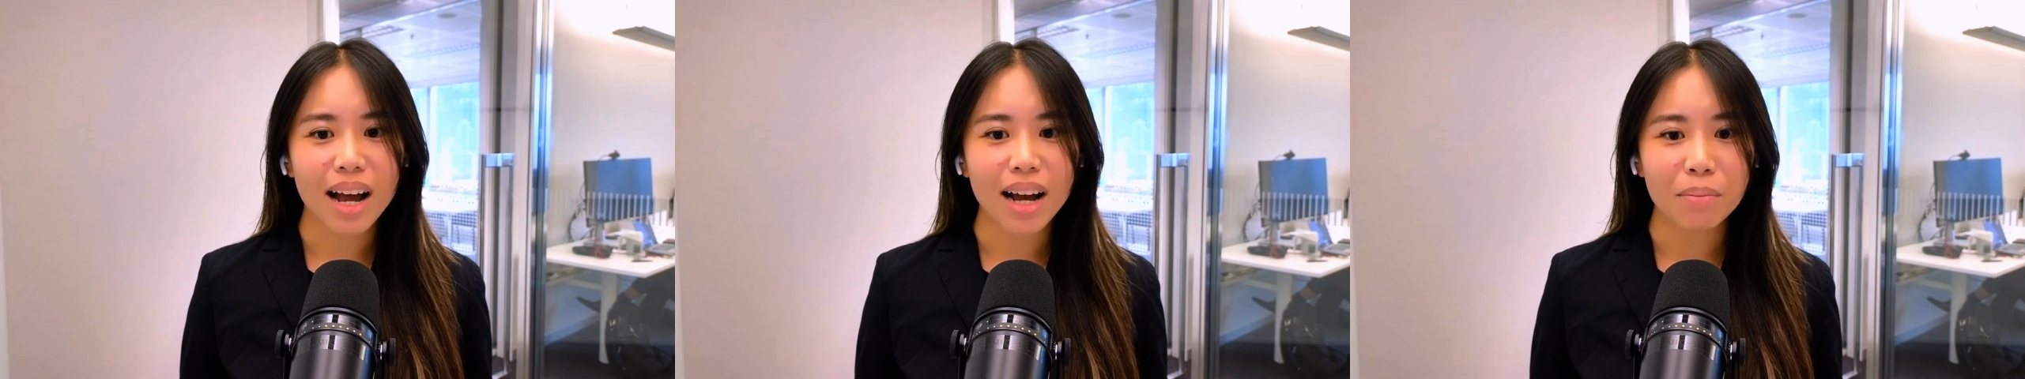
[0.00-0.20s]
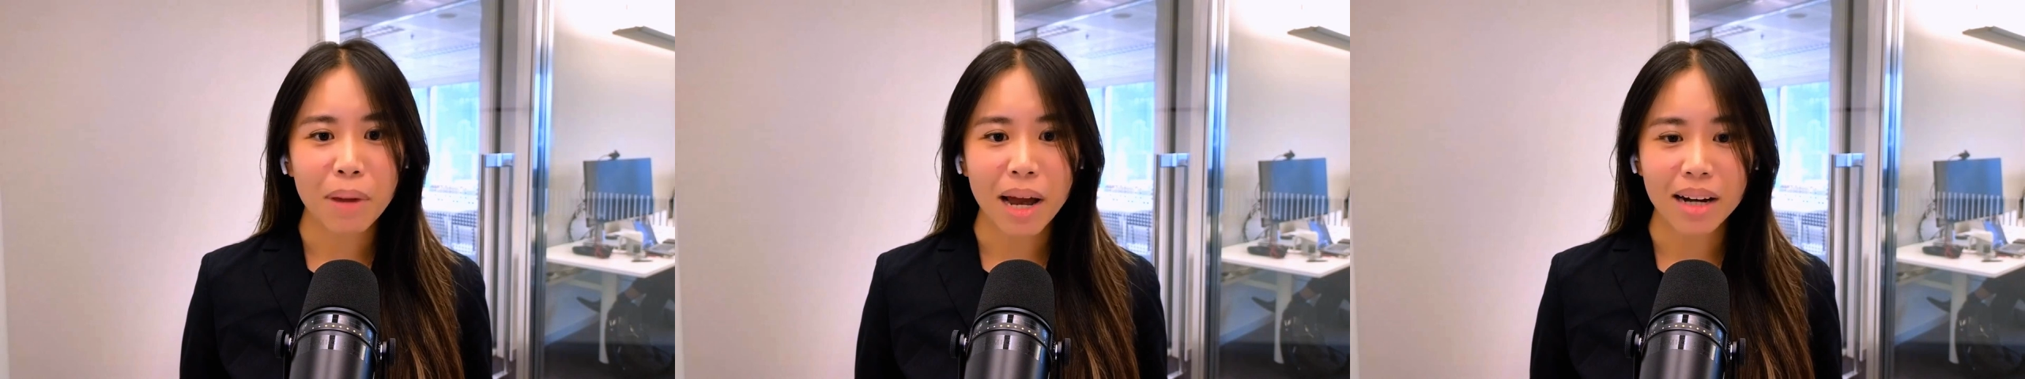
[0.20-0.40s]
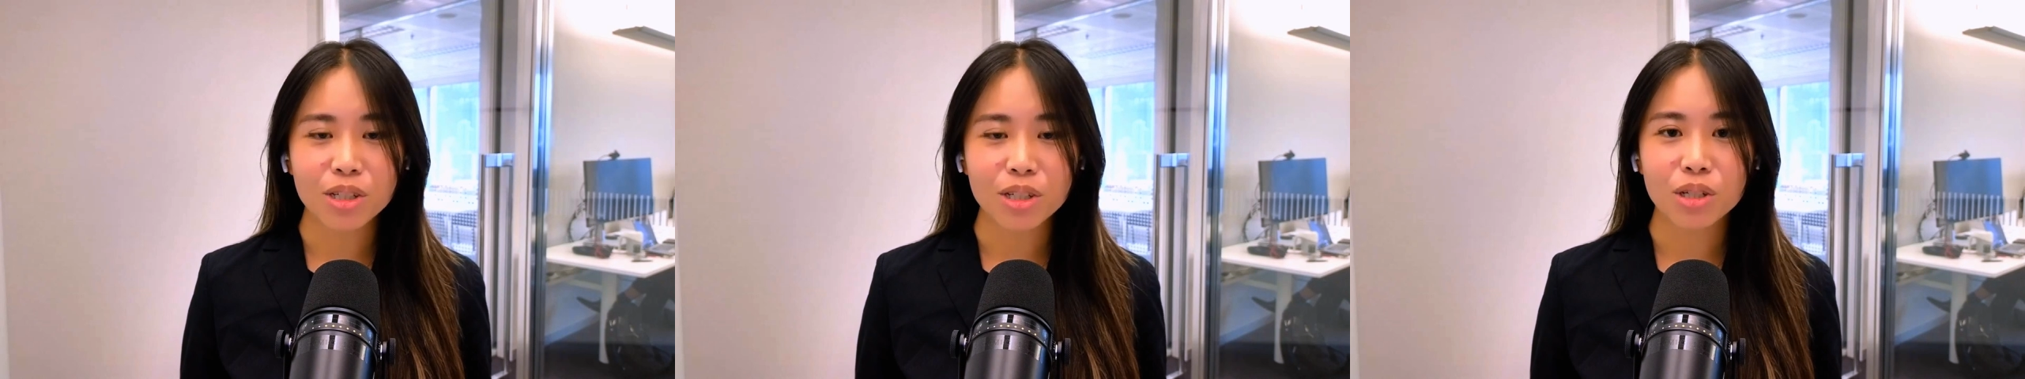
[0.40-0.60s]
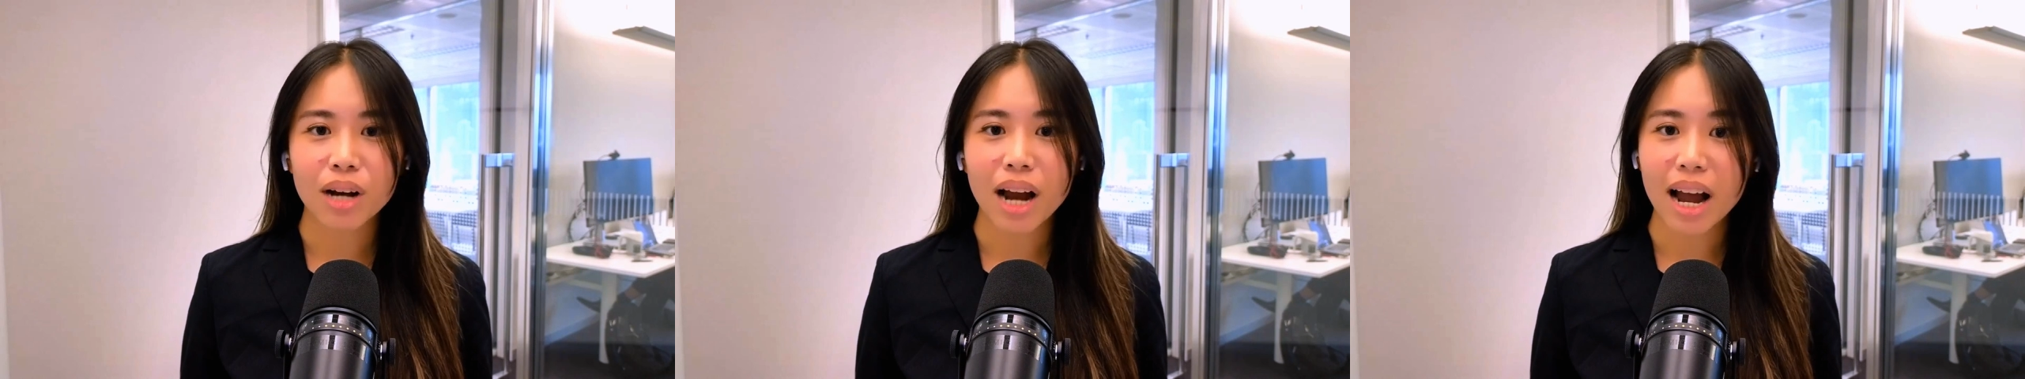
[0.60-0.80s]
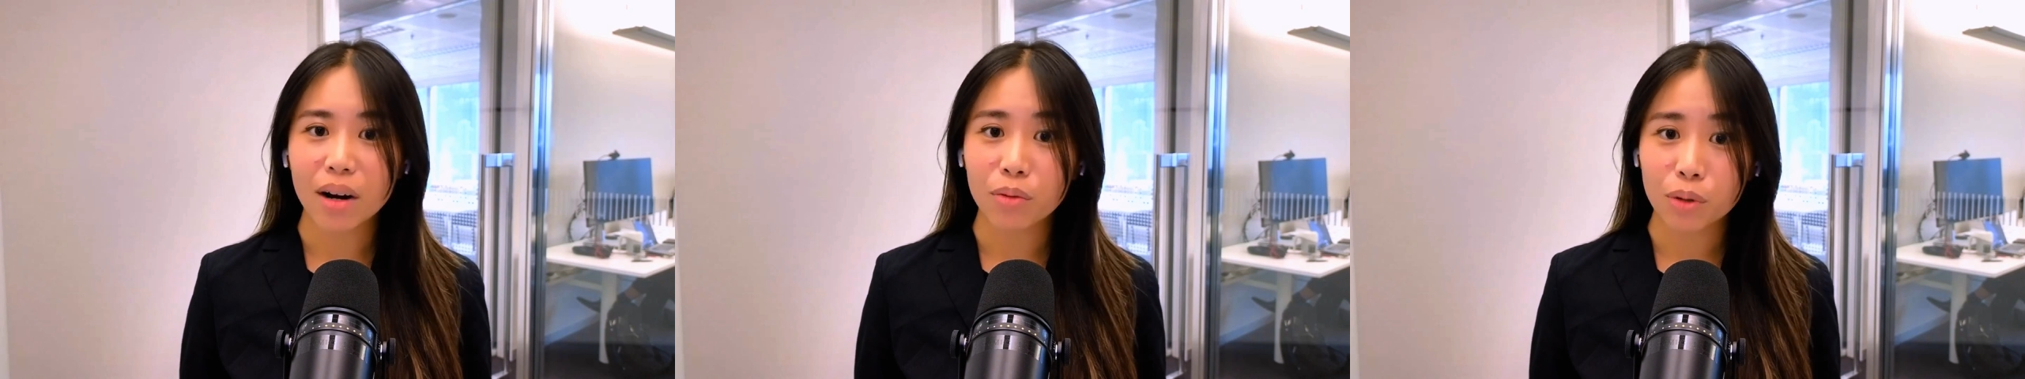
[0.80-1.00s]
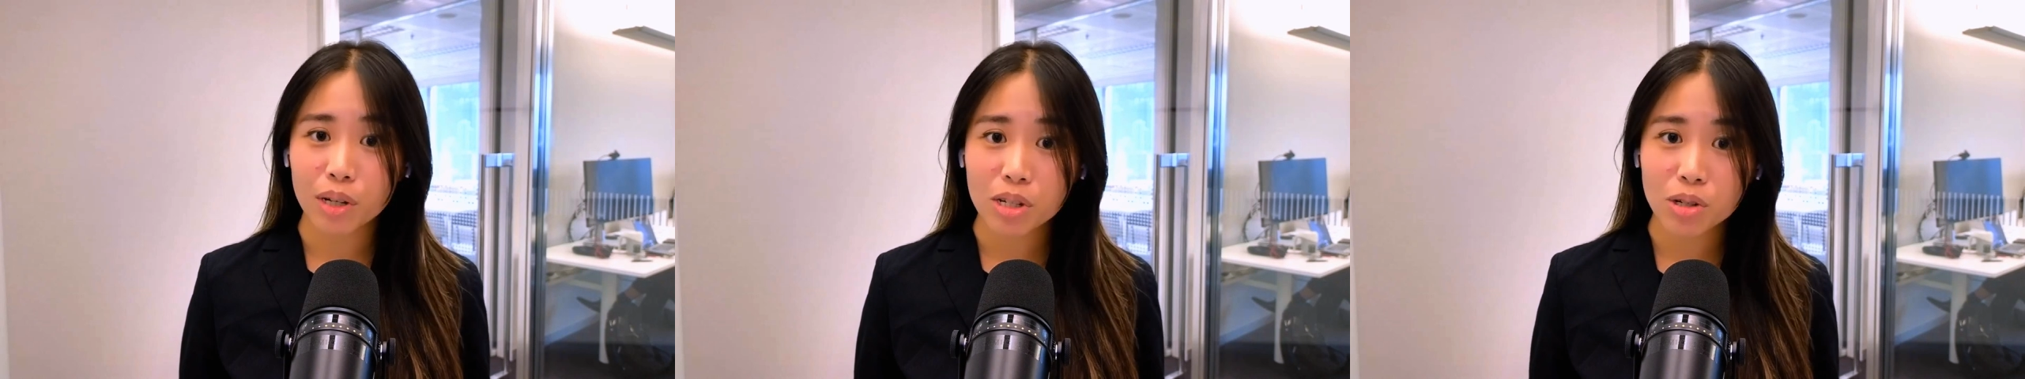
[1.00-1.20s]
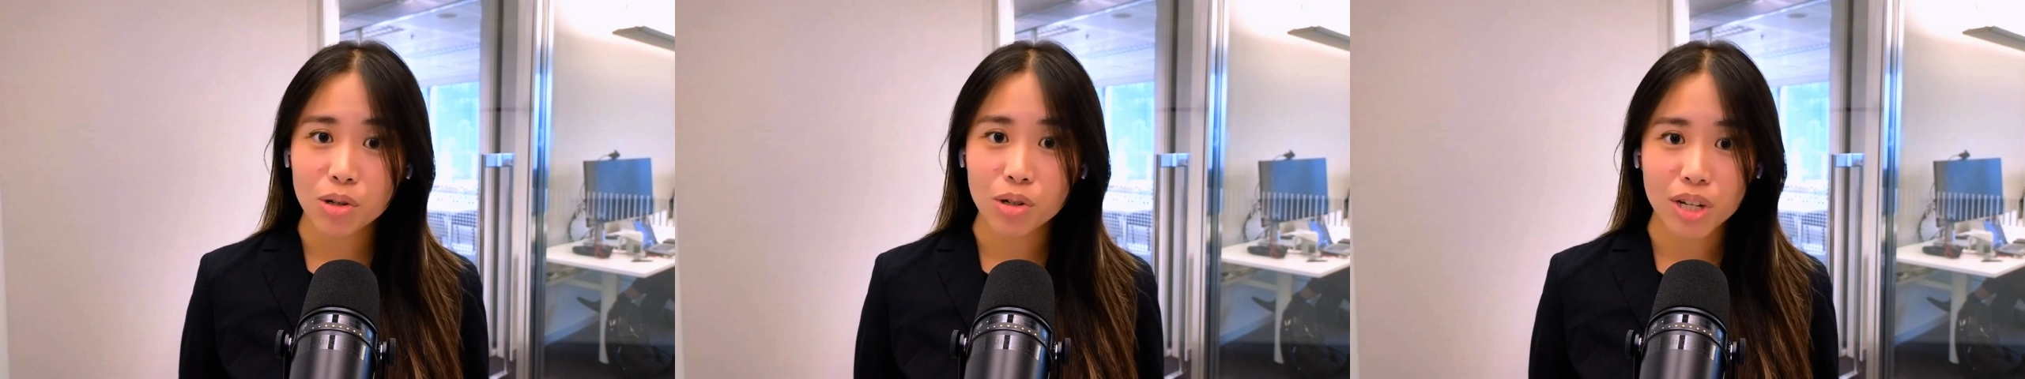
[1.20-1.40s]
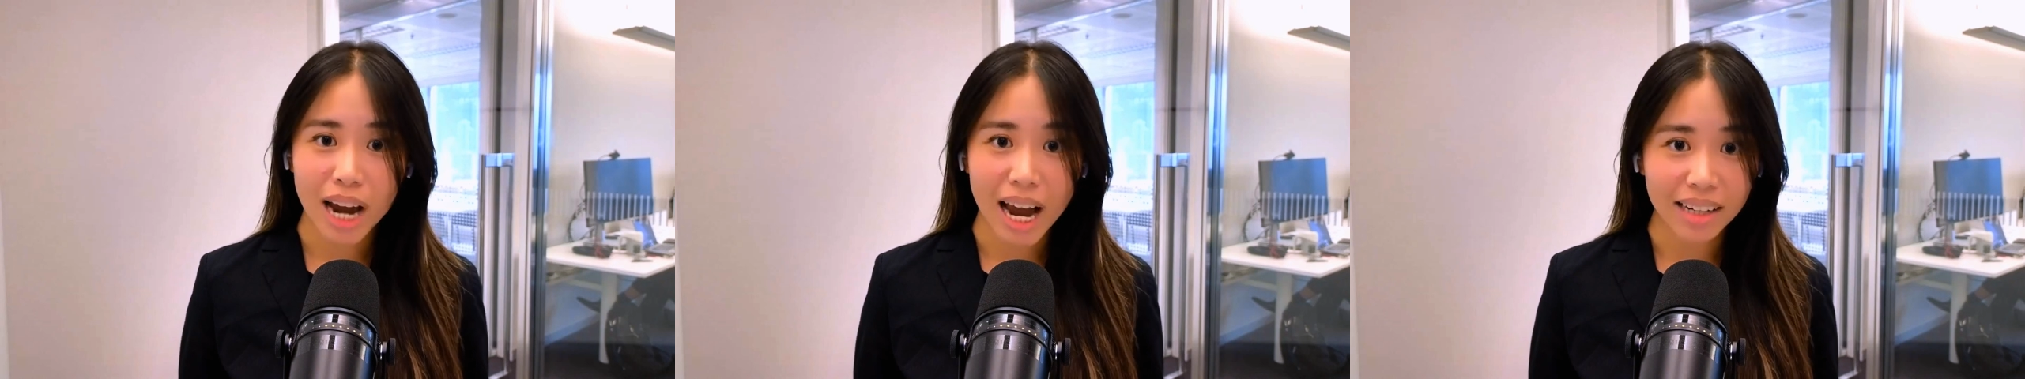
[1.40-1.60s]
manager
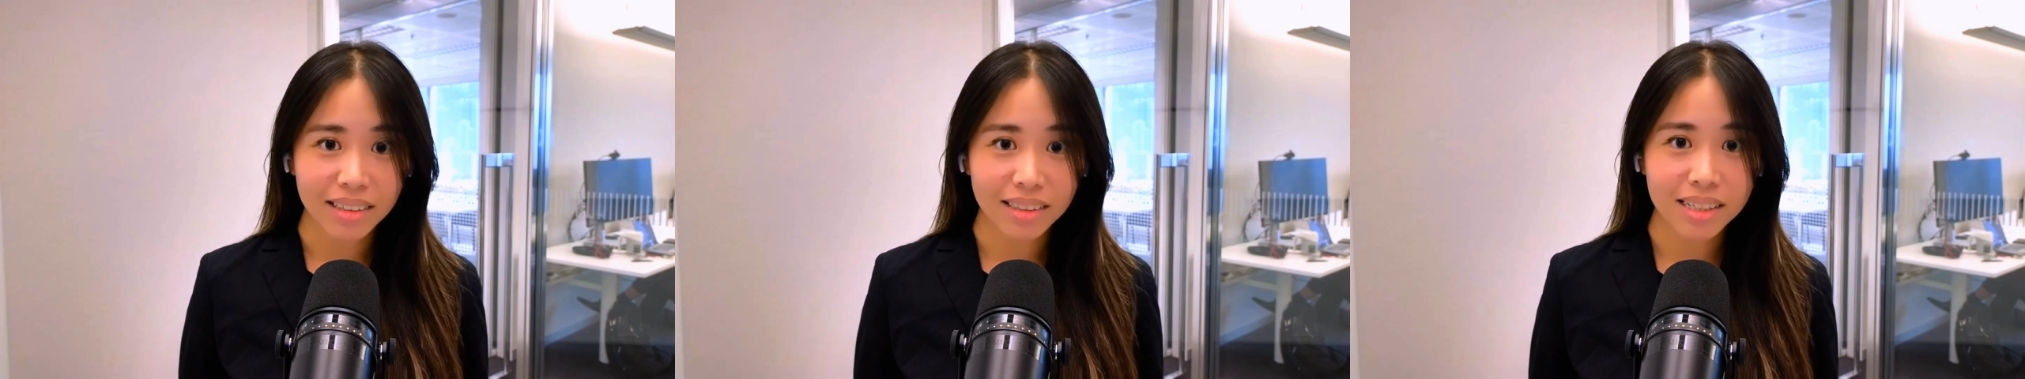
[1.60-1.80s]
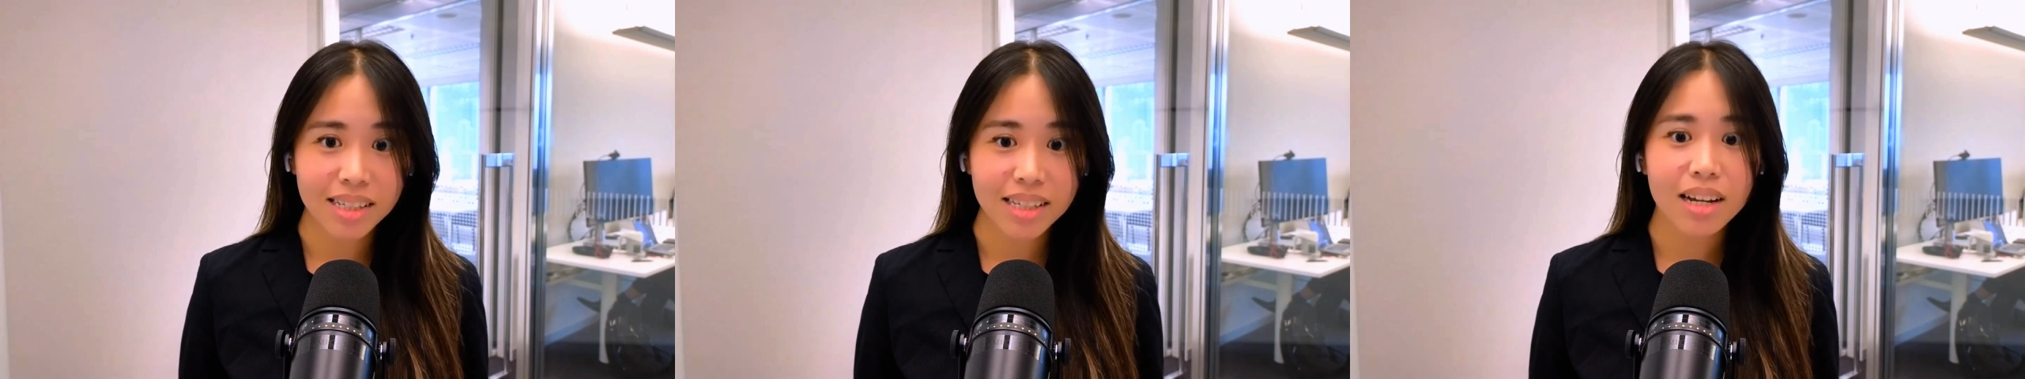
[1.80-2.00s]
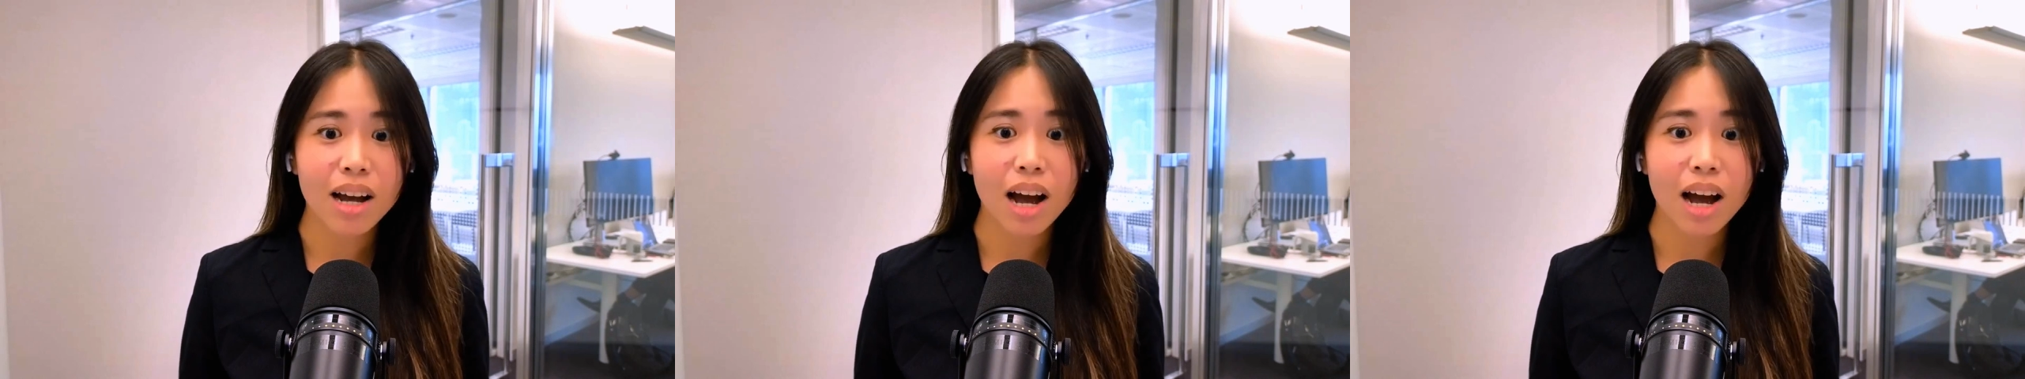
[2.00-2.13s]
research analyst,